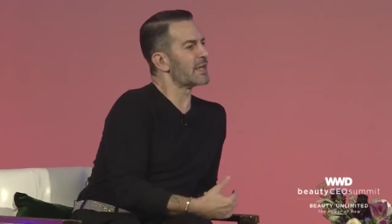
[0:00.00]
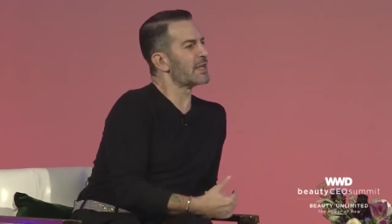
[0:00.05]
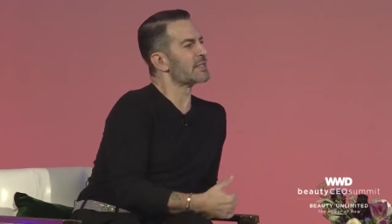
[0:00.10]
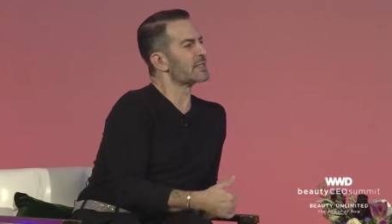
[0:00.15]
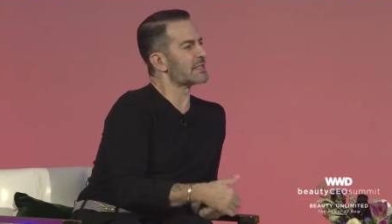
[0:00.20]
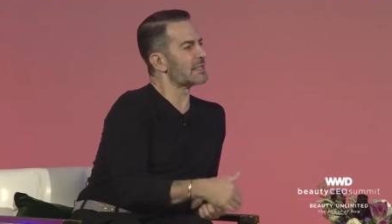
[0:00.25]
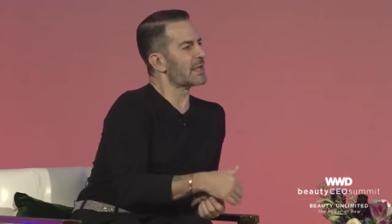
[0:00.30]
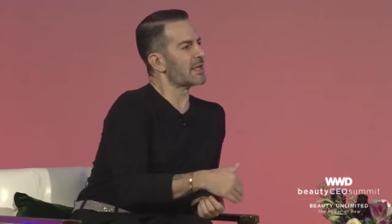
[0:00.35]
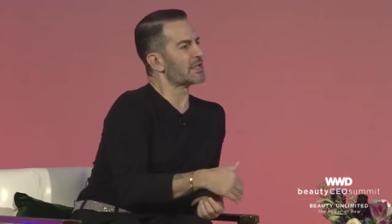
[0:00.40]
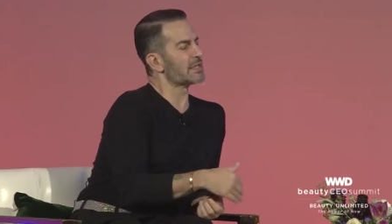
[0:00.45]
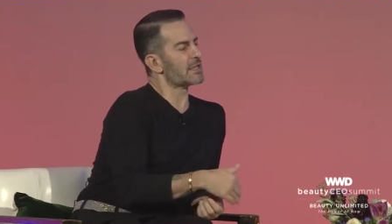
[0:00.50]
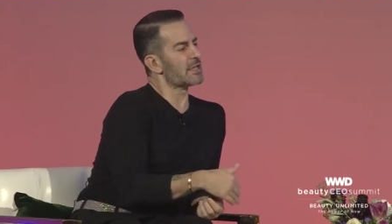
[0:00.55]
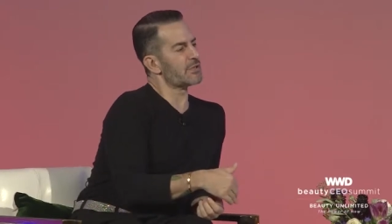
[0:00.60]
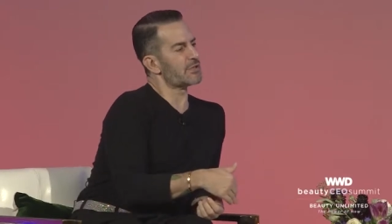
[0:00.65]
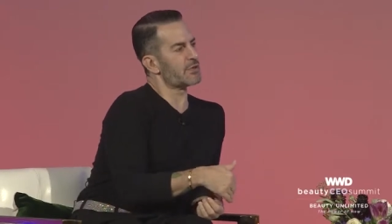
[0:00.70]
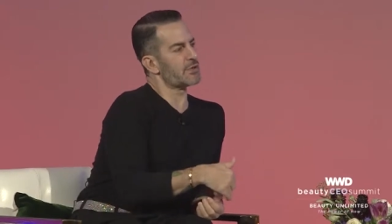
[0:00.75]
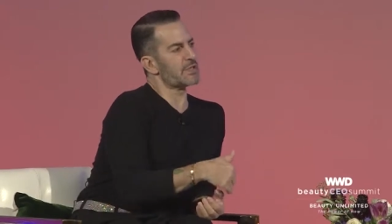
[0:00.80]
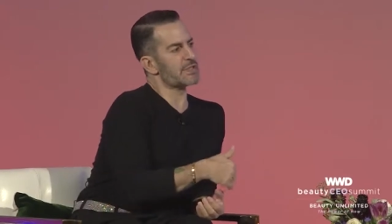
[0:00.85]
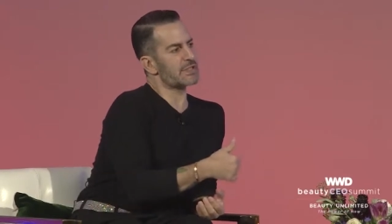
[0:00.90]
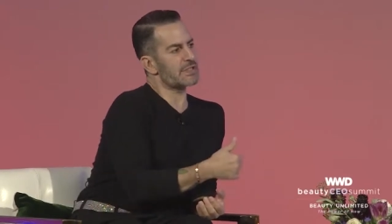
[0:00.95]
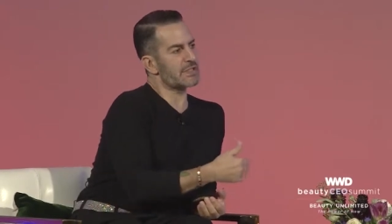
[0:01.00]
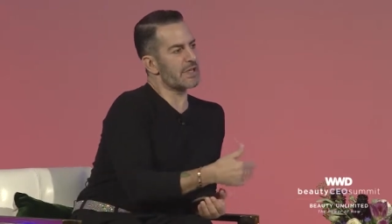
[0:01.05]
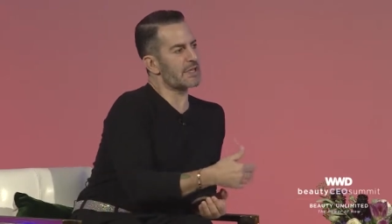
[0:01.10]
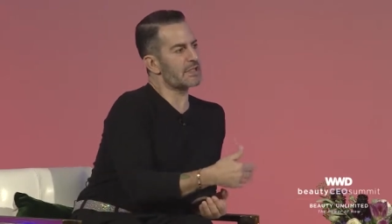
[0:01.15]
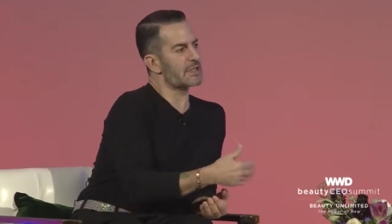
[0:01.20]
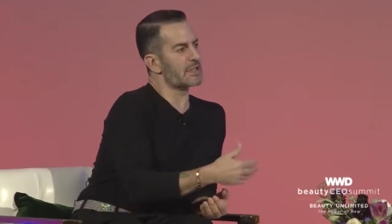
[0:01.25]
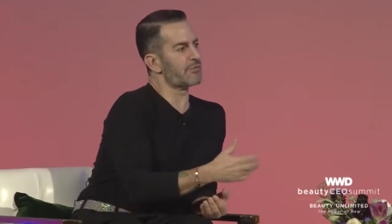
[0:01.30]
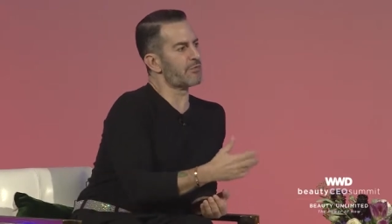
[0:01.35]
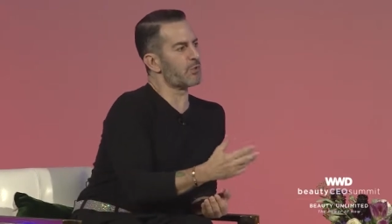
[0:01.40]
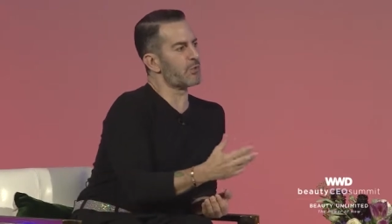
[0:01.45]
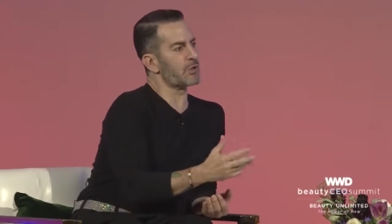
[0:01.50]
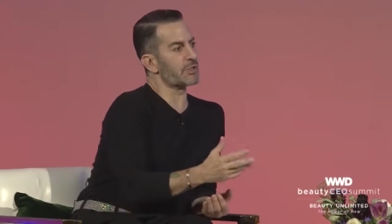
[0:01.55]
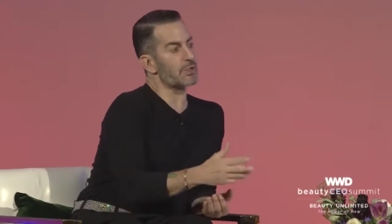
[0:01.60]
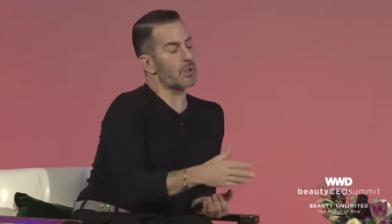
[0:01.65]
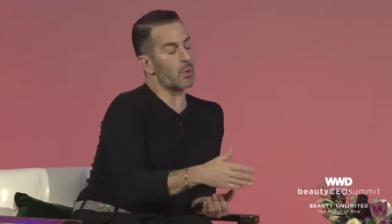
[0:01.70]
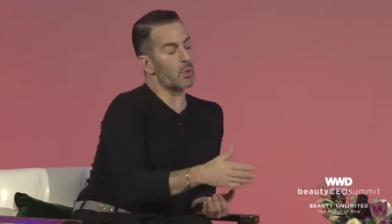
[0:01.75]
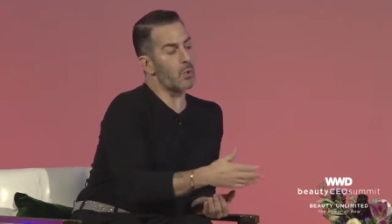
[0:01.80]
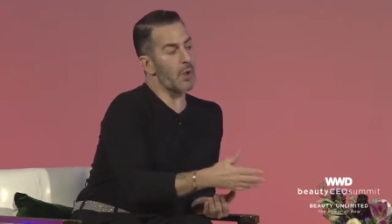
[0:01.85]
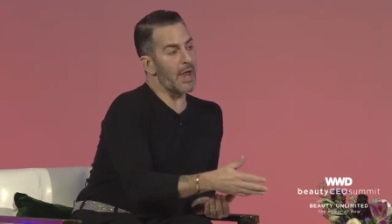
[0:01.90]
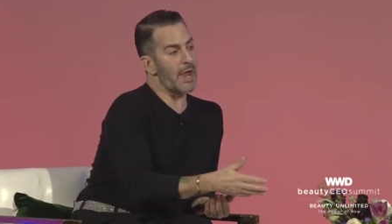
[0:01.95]
it's either instinctive or it's
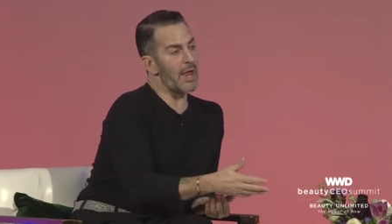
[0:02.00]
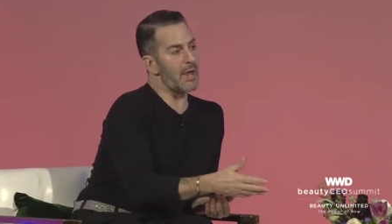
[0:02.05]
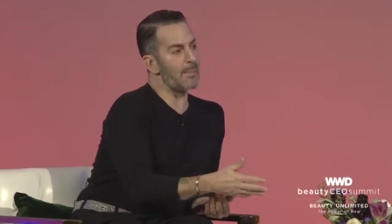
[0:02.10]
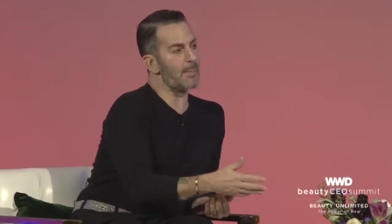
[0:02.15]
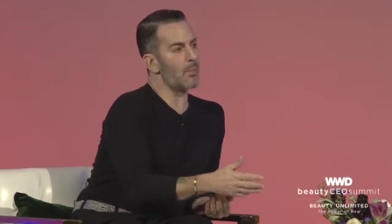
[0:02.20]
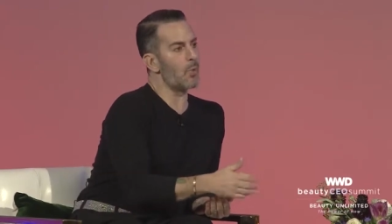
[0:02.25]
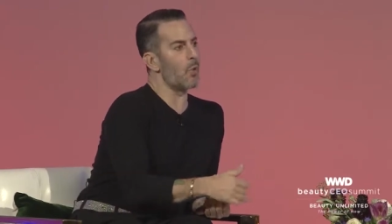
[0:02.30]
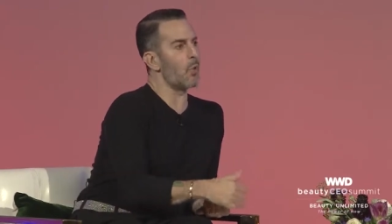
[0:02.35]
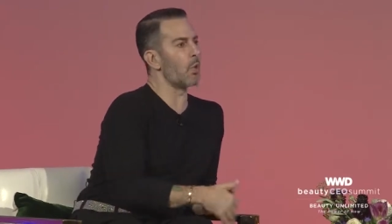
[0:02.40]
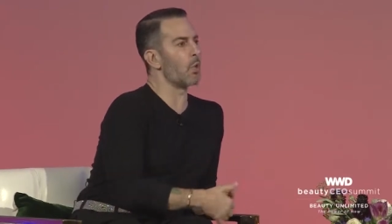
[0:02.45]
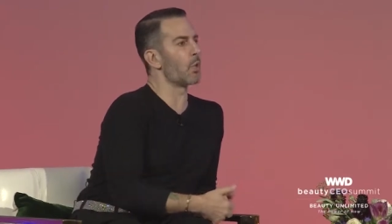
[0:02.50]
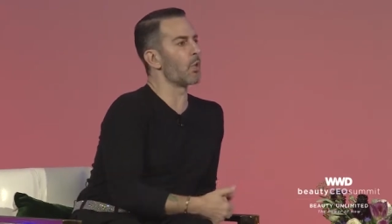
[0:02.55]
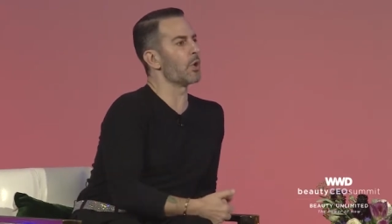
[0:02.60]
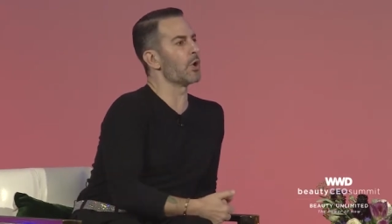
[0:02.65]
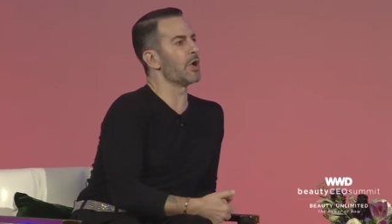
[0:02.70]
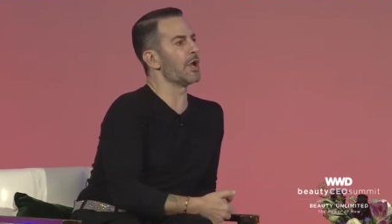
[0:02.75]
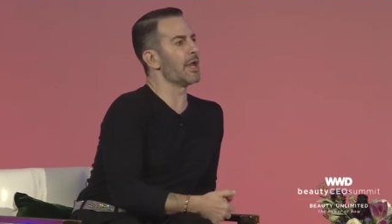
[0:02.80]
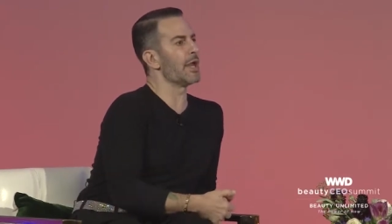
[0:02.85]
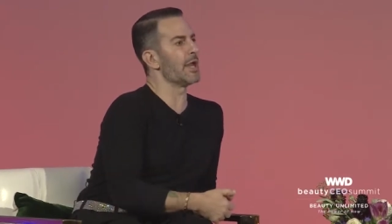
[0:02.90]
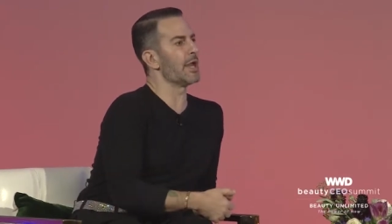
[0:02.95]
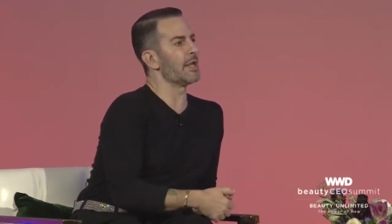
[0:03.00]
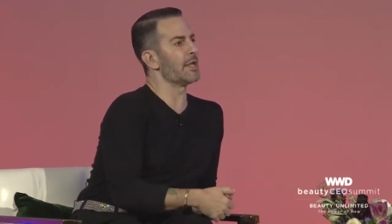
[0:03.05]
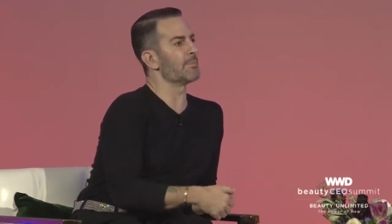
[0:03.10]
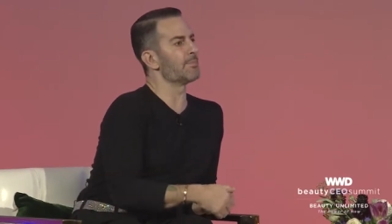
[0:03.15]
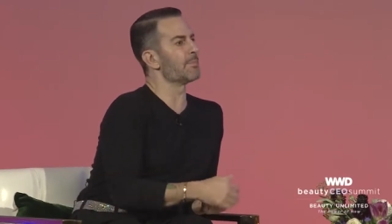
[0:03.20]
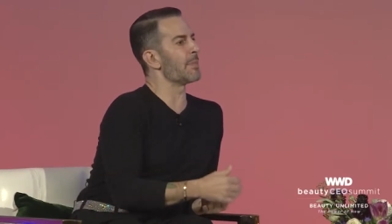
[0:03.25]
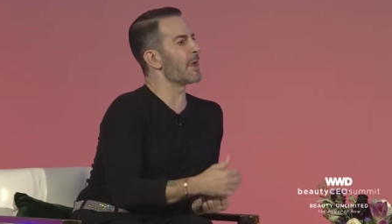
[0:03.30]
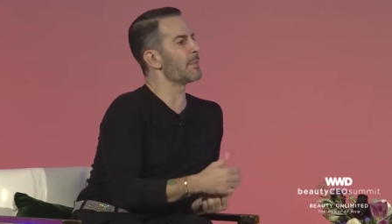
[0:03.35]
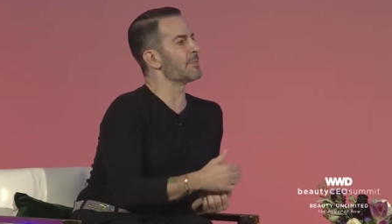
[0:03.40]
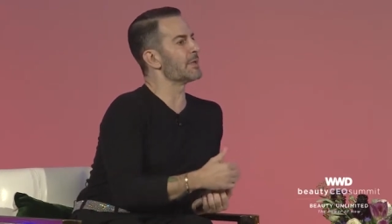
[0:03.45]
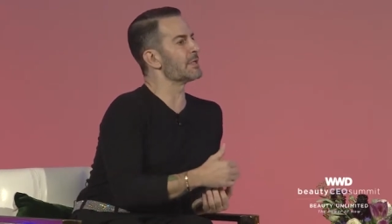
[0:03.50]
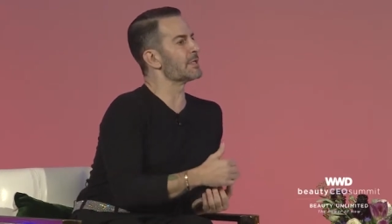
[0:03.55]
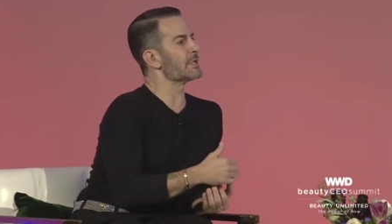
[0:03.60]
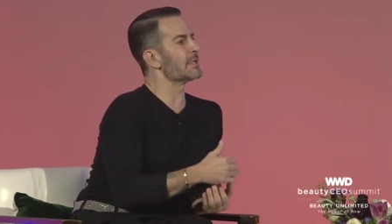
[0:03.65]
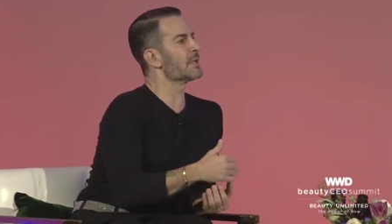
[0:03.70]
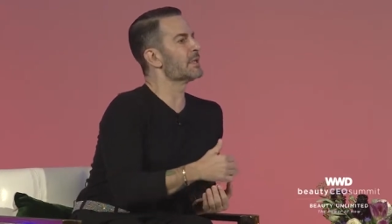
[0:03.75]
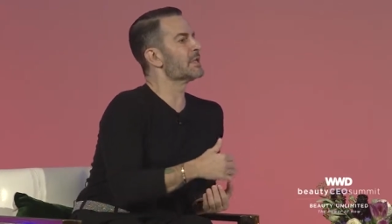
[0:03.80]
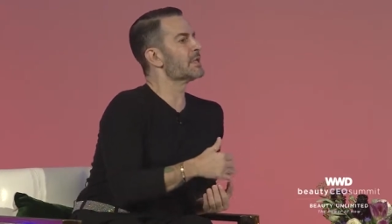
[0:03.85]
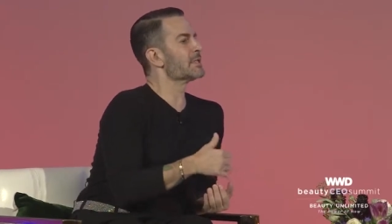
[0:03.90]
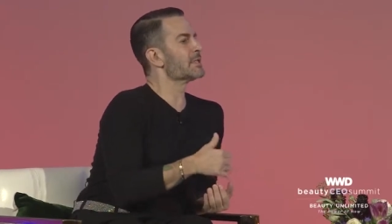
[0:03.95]
a whim, or it may be